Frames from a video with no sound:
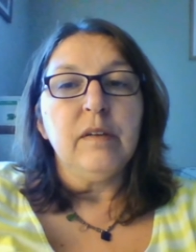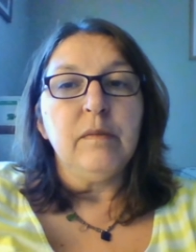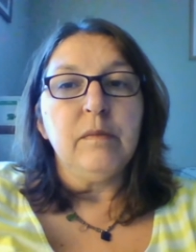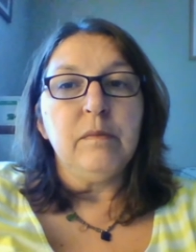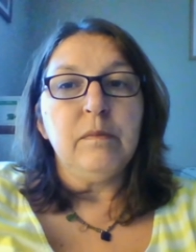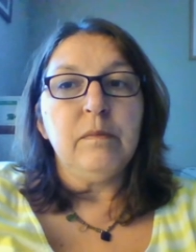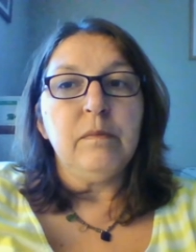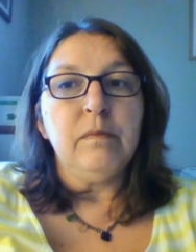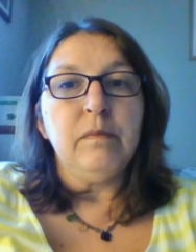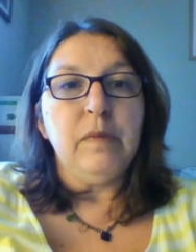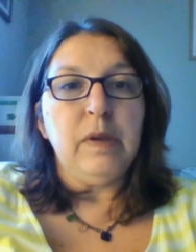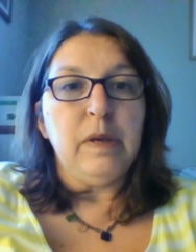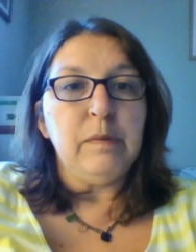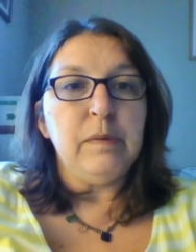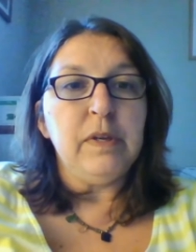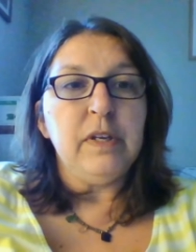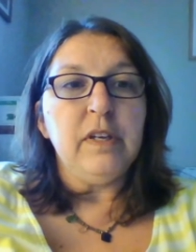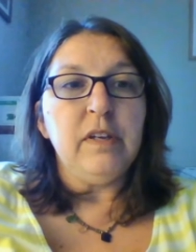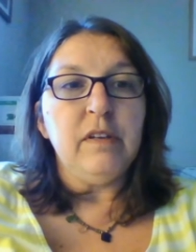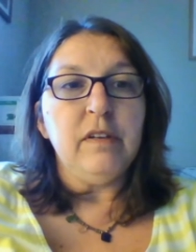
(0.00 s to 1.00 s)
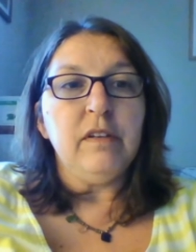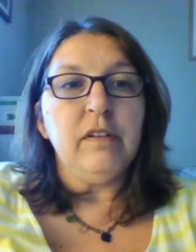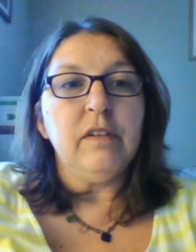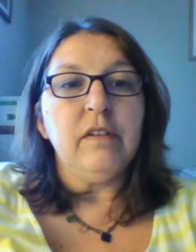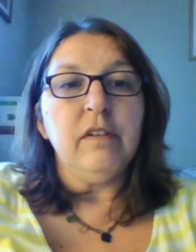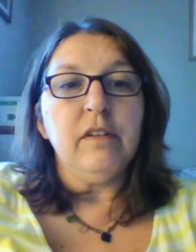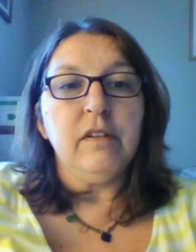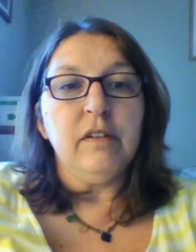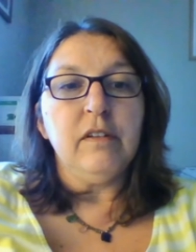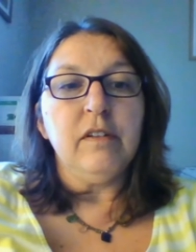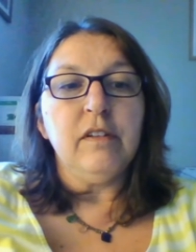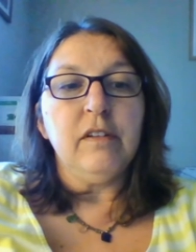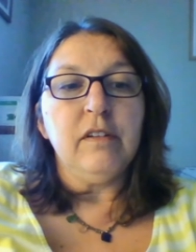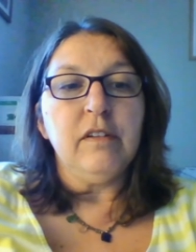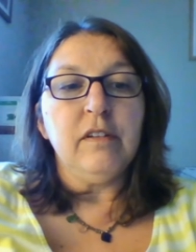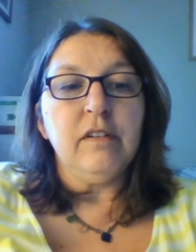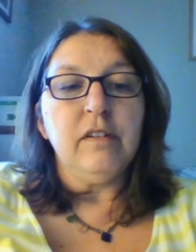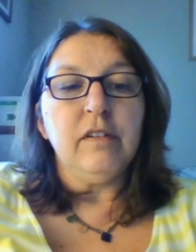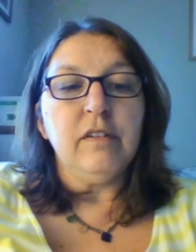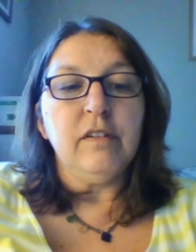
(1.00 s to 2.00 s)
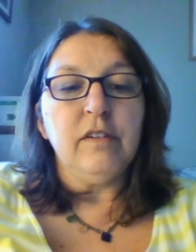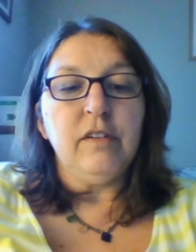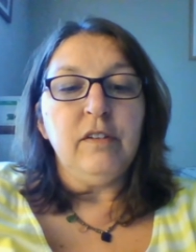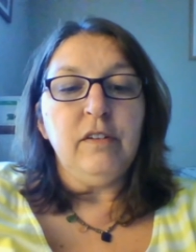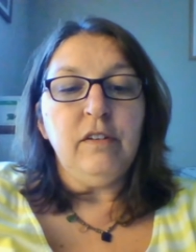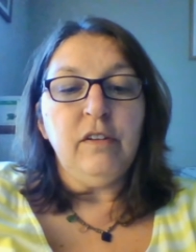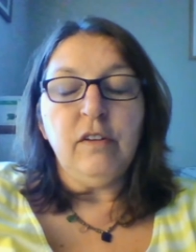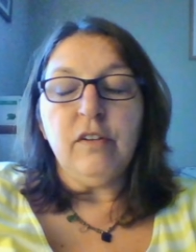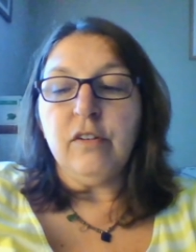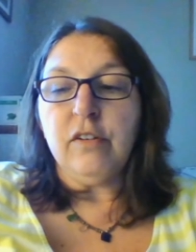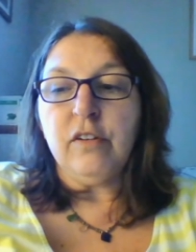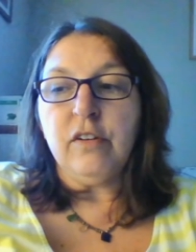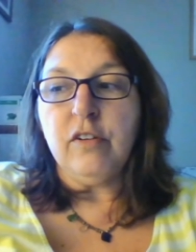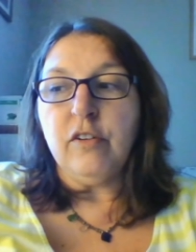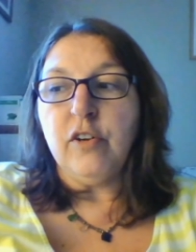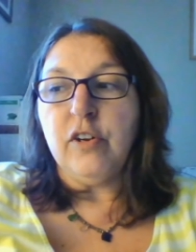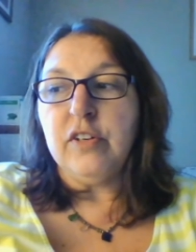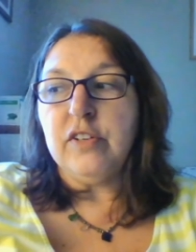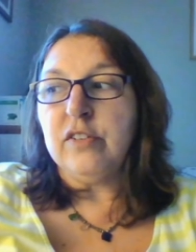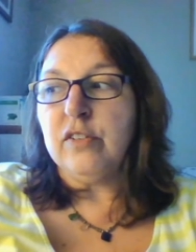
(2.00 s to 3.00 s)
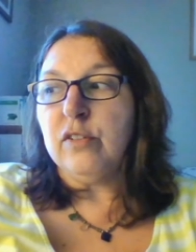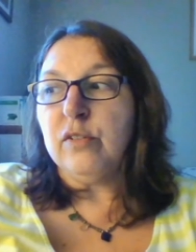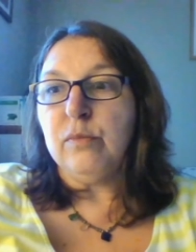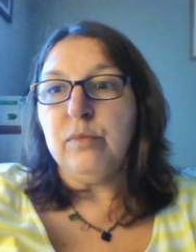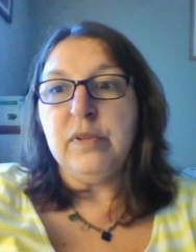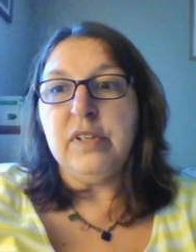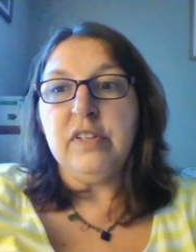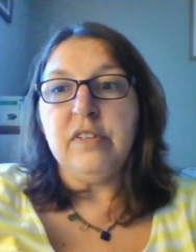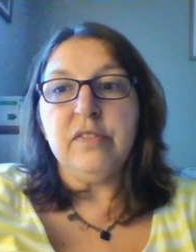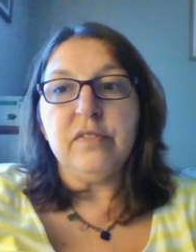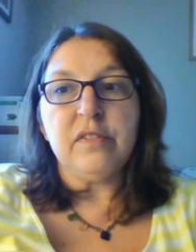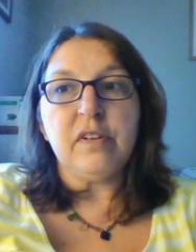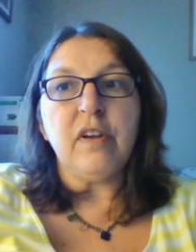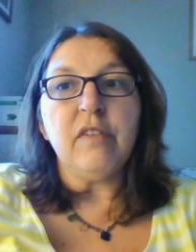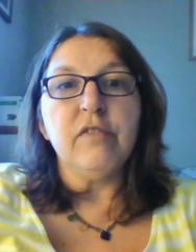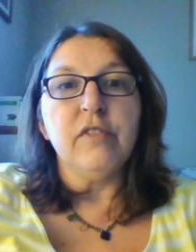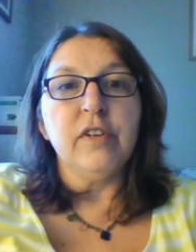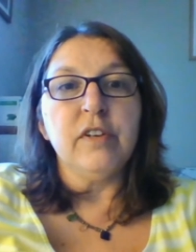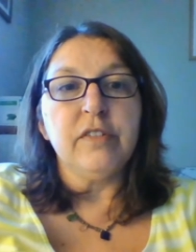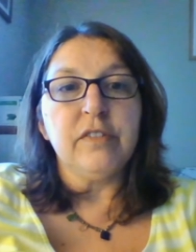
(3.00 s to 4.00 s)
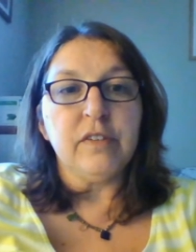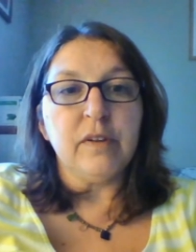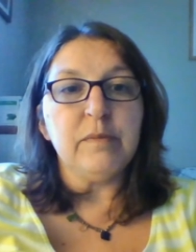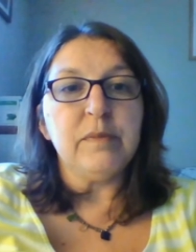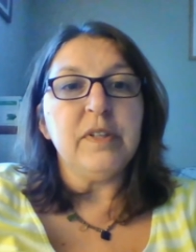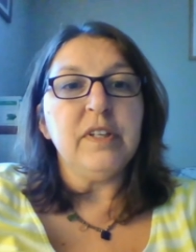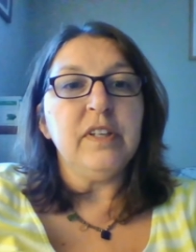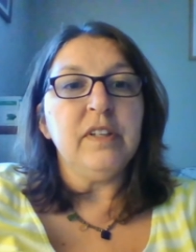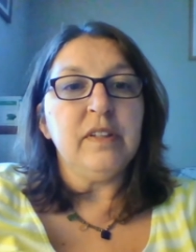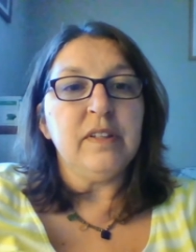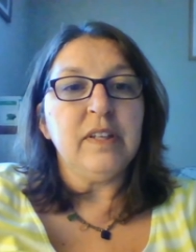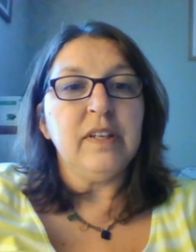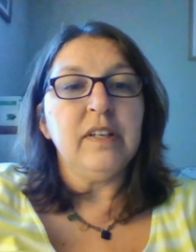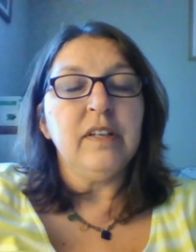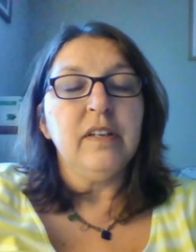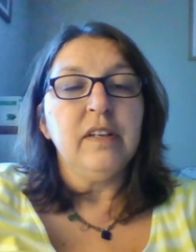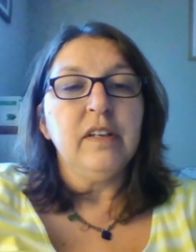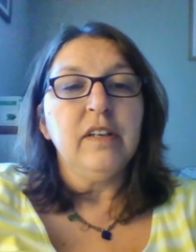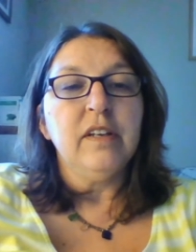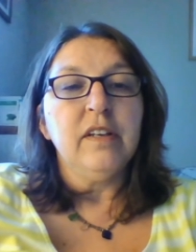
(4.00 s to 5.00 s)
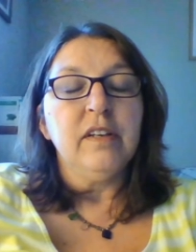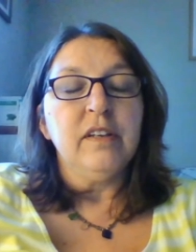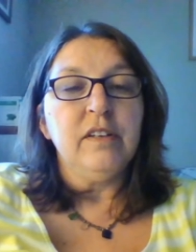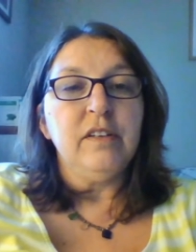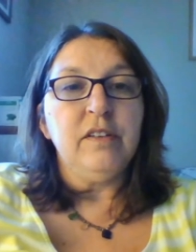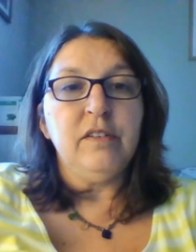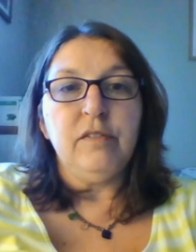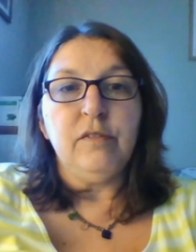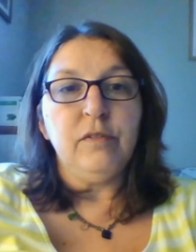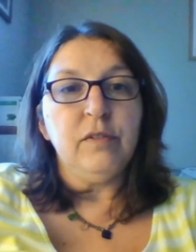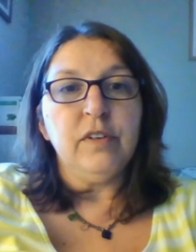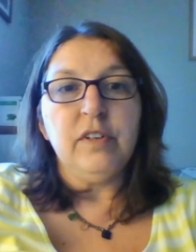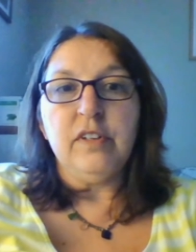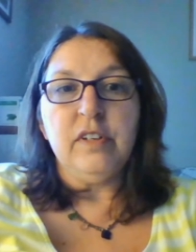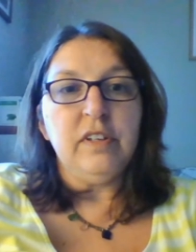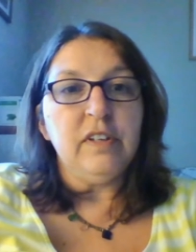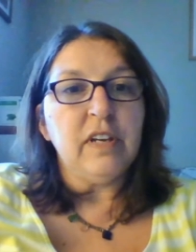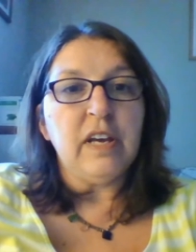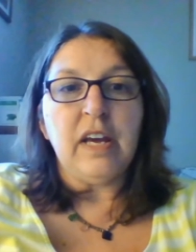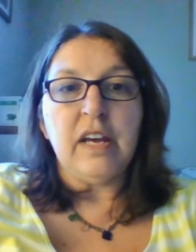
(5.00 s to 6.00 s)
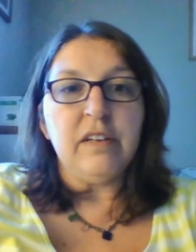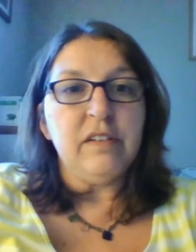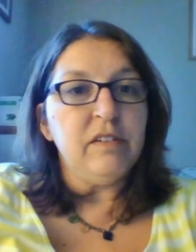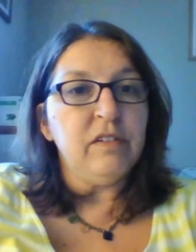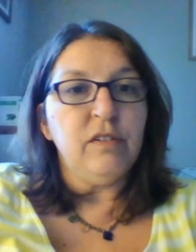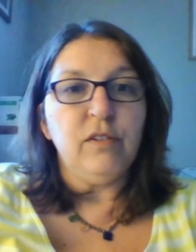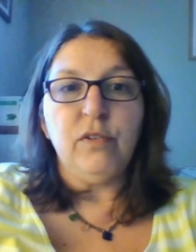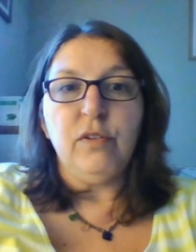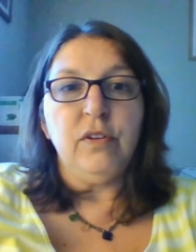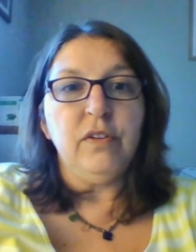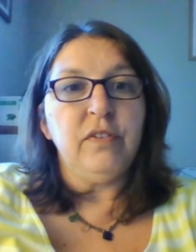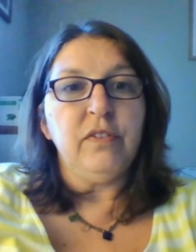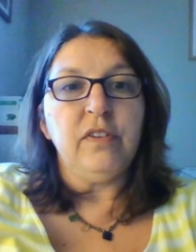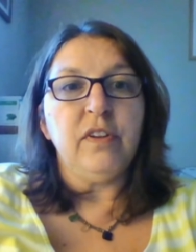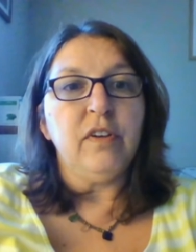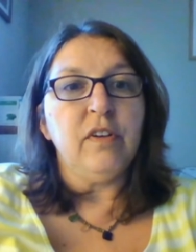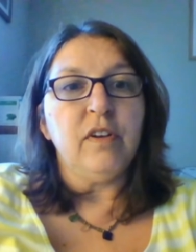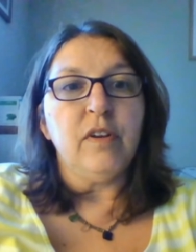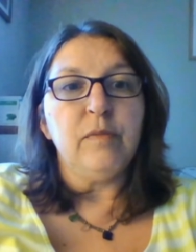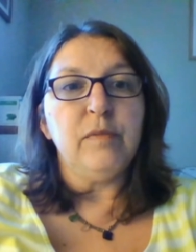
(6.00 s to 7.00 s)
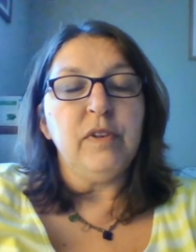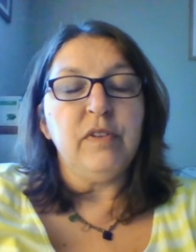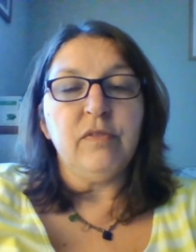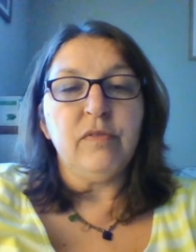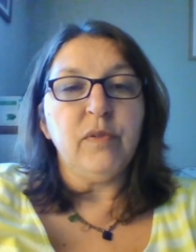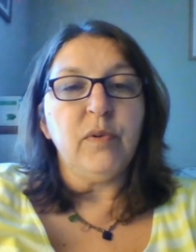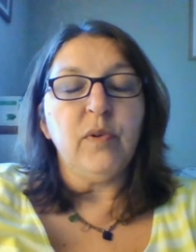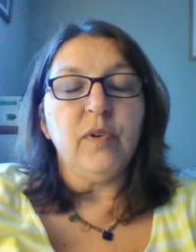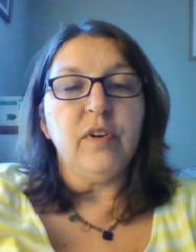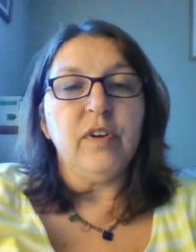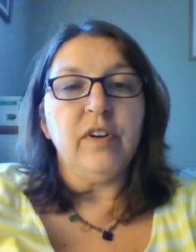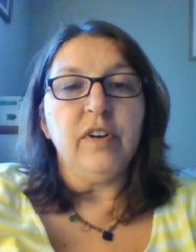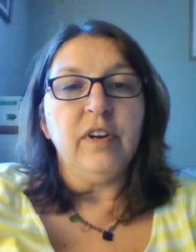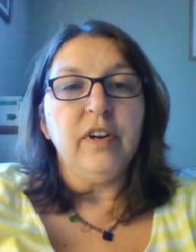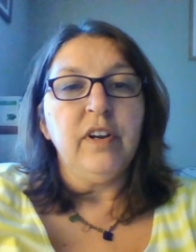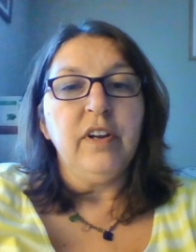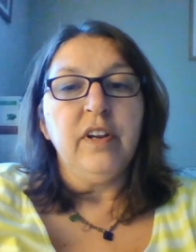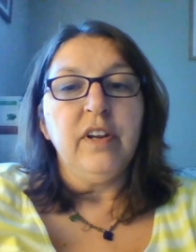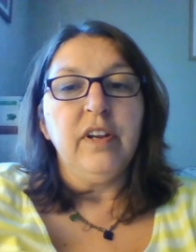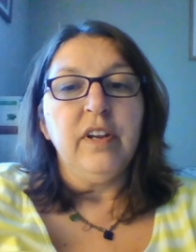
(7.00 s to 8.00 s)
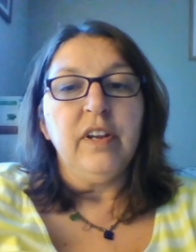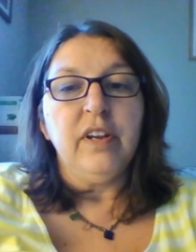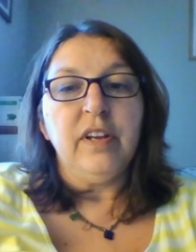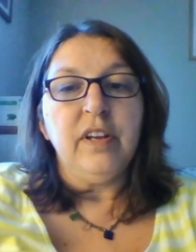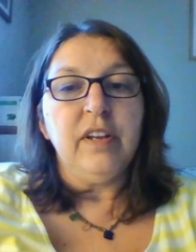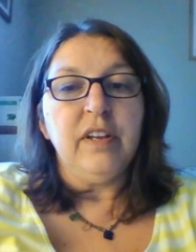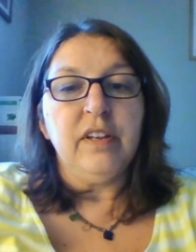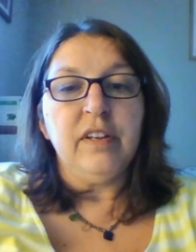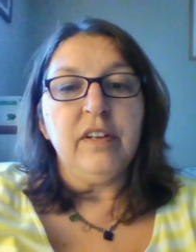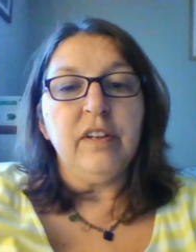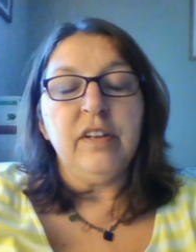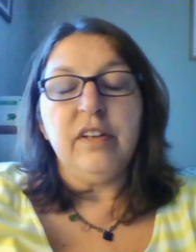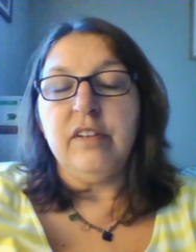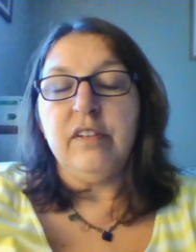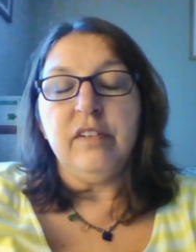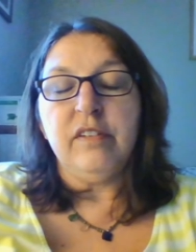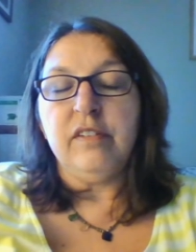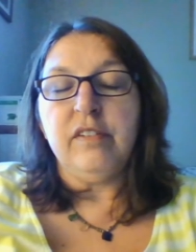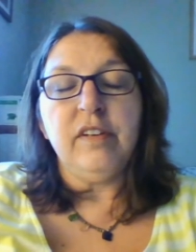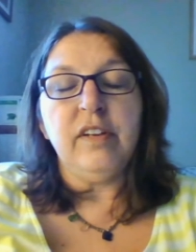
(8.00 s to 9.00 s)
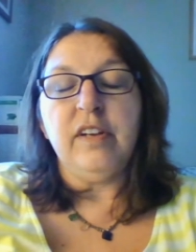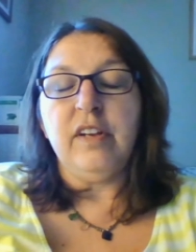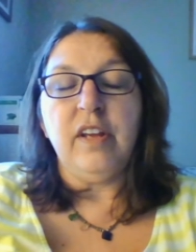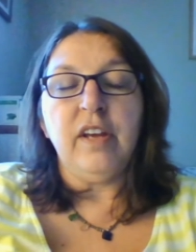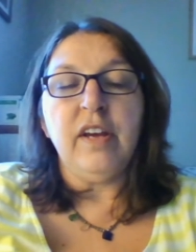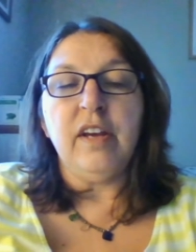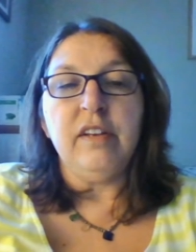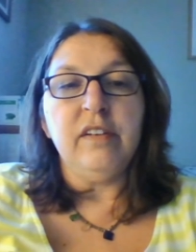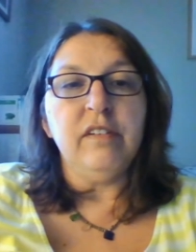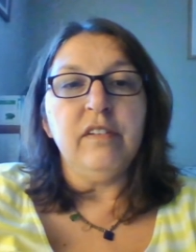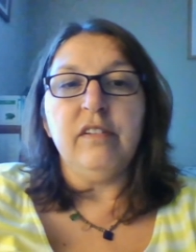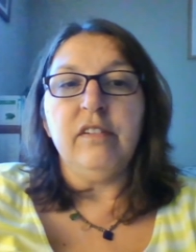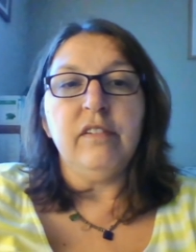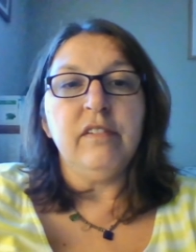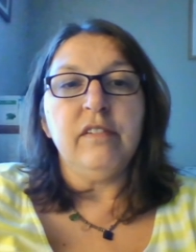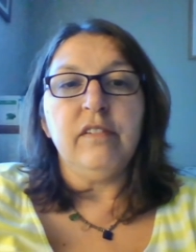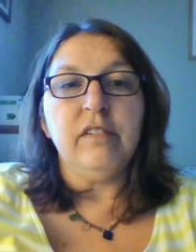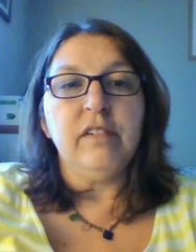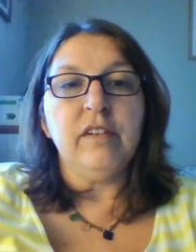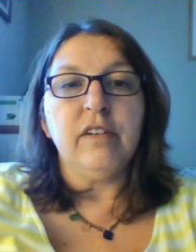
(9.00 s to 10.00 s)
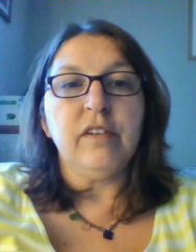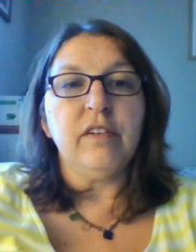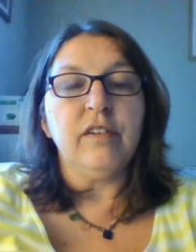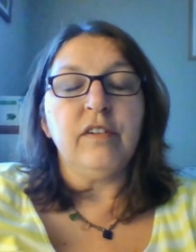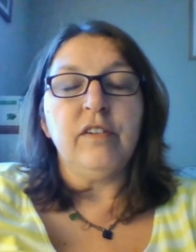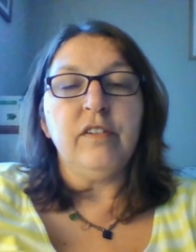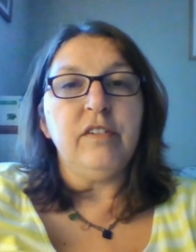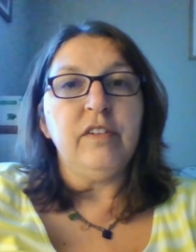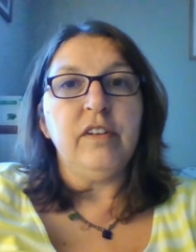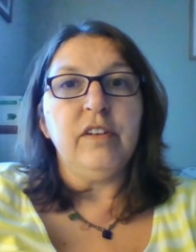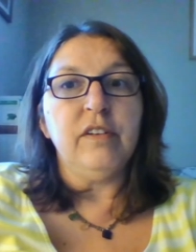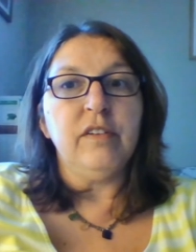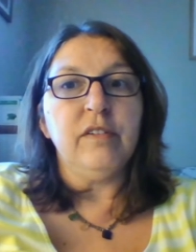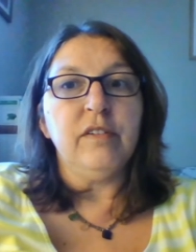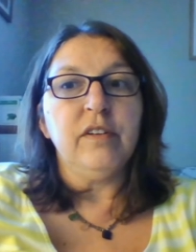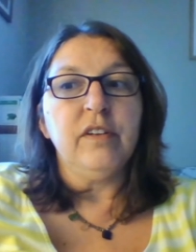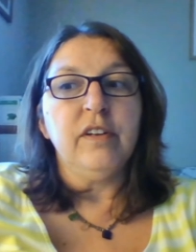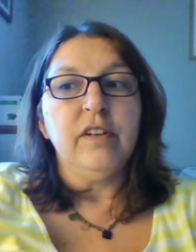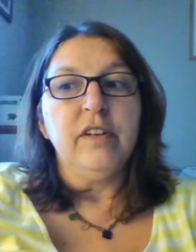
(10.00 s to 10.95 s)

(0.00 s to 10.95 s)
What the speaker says: maybe you're going to be discovering something that you really hadn't noticed at all before, and hadn't occurred to you.